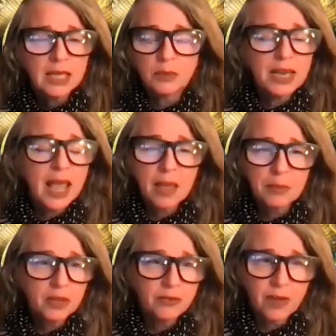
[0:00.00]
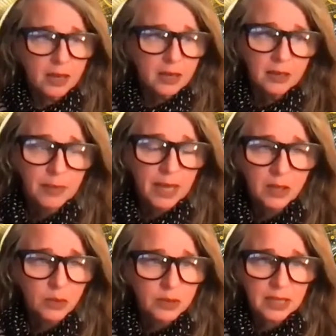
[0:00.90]
has been amplified by
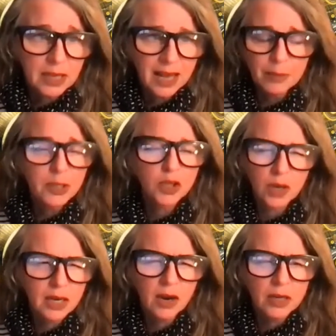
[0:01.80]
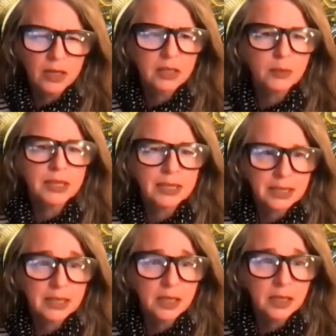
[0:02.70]
using, and I'm a trained artist, but
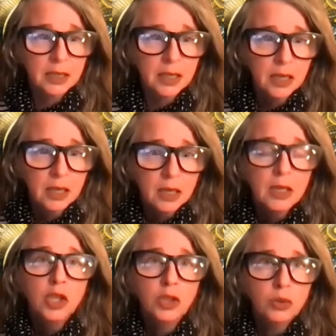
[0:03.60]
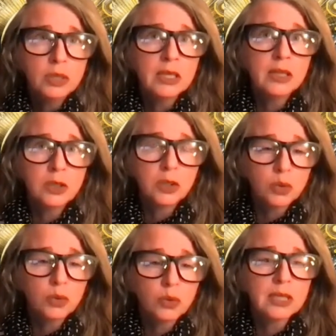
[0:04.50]
still using these
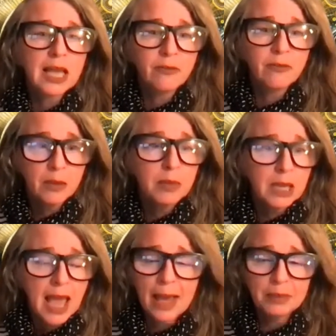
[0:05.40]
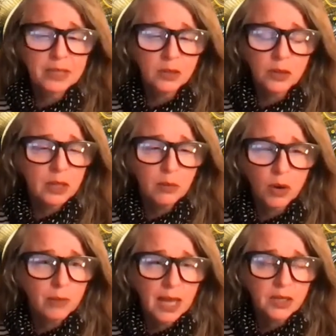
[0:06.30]
tools have made me absolutely
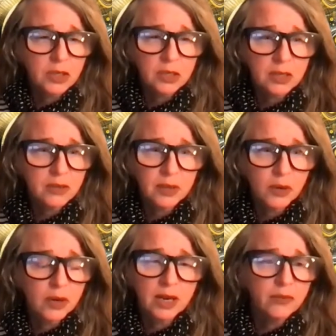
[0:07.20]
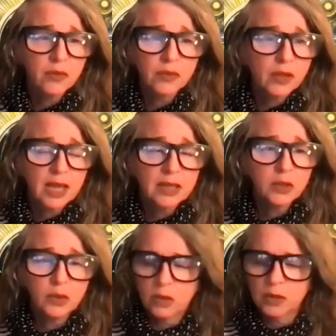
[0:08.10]
more imaginative and creative over the
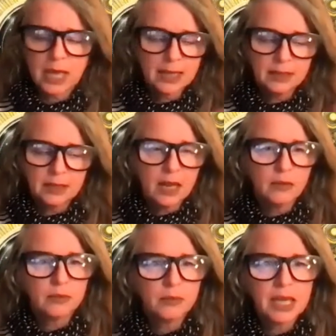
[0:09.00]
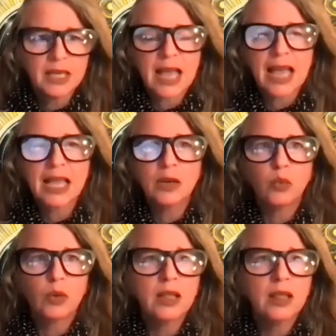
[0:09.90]
last 2 years, hands down, because I
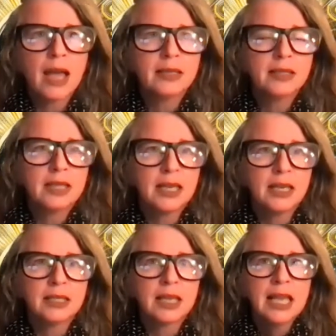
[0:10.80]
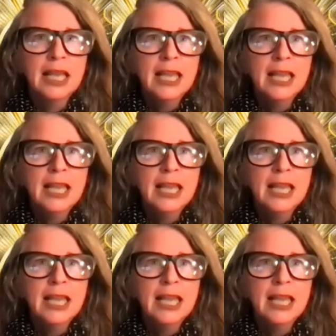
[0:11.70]
can realize things.